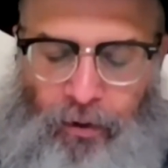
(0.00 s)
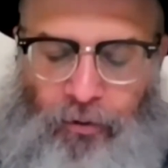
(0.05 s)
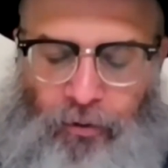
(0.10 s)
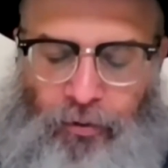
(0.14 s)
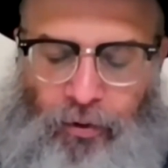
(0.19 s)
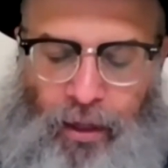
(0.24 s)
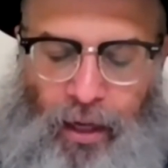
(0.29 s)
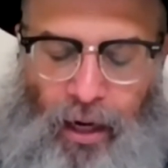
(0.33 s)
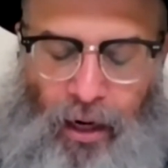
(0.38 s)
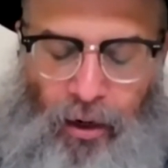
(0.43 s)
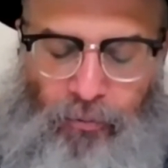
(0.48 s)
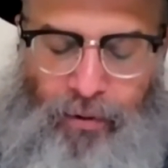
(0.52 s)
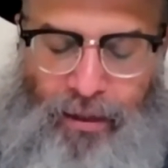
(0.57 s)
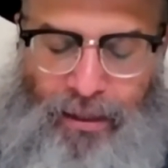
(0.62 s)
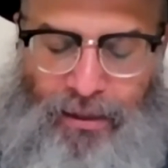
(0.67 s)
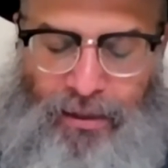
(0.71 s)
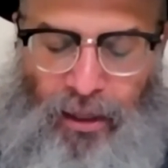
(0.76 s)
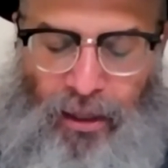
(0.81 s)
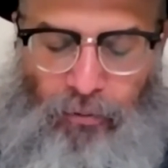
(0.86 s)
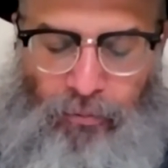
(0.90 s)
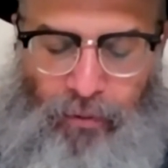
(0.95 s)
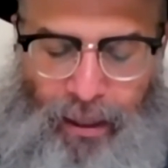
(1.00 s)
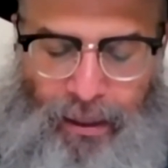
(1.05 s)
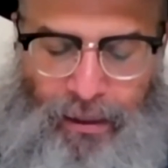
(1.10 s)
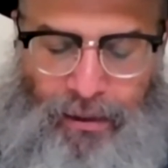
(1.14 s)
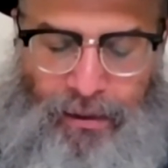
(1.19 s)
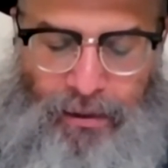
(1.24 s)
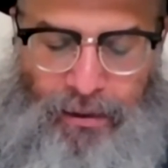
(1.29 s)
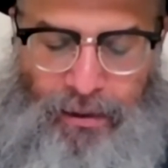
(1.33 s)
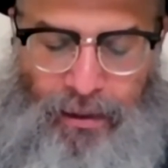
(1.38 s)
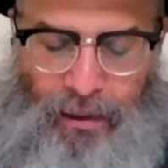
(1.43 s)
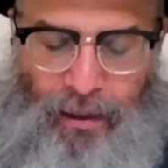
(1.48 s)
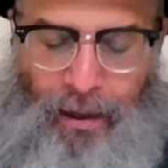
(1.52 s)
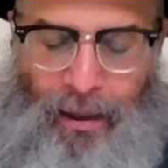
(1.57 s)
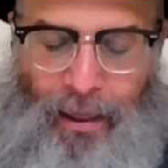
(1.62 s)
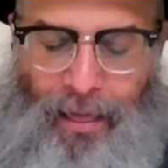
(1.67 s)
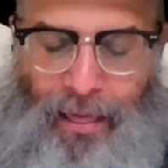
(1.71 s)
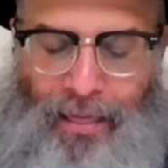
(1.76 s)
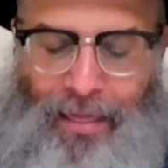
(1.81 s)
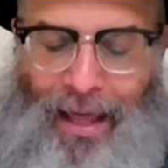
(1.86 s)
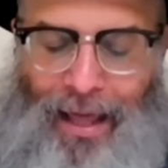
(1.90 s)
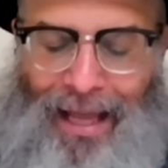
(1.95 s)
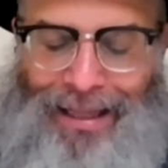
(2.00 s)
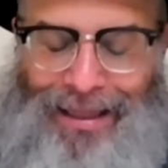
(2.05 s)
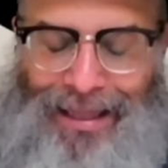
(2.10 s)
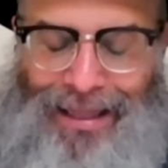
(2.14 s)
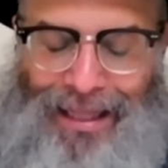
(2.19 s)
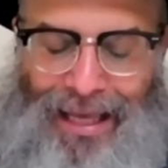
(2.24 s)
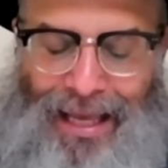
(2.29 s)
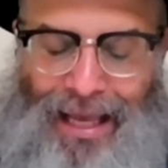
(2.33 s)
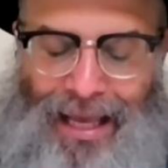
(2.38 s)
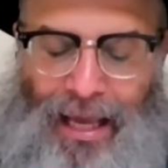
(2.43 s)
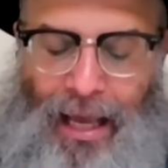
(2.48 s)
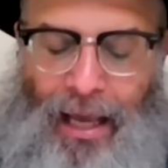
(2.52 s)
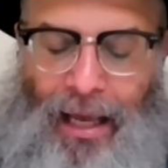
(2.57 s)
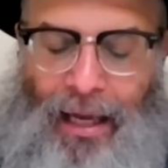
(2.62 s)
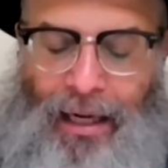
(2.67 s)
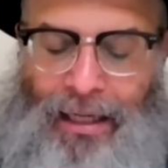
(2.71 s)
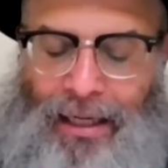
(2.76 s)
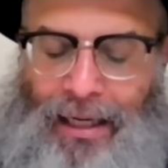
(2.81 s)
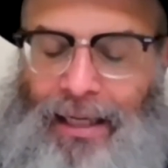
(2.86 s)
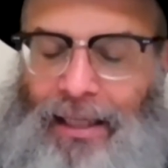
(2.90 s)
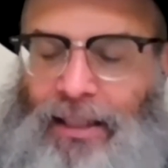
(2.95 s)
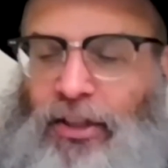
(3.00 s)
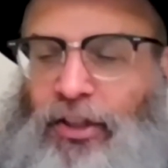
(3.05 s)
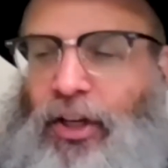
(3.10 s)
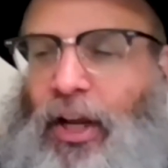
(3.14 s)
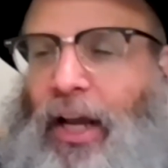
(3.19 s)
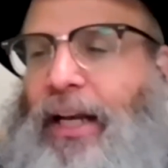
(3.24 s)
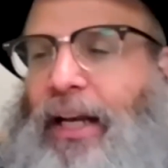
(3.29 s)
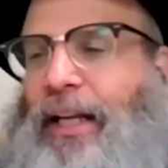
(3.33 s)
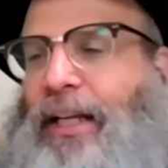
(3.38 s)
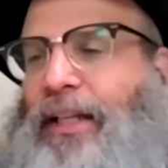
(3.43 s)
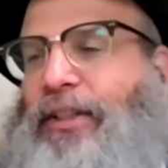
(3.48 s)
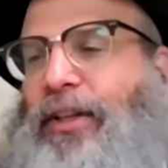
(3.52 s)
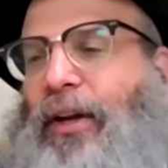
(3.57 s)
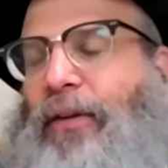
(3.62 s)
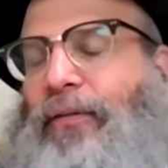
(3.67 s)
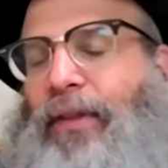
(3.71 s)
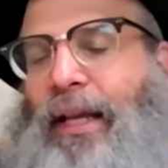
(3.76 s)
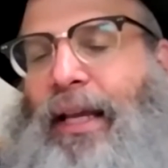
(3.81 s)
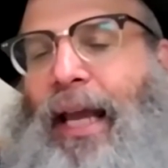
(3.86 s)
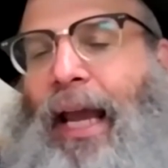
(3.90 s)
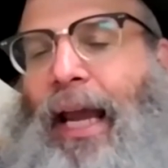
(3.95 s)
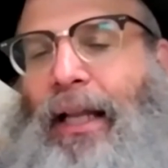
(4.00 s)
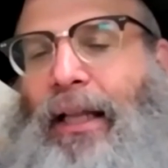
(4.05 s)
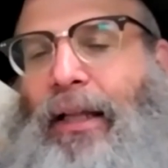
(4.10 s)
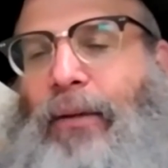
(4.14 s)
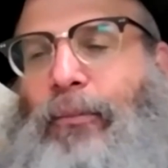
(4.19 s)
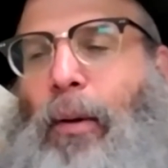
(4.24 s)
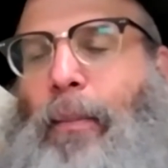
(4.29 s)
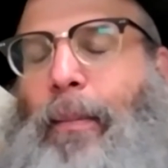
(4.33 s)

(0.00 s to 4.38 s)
So the Arizal writes that the chitzenius of the kalim,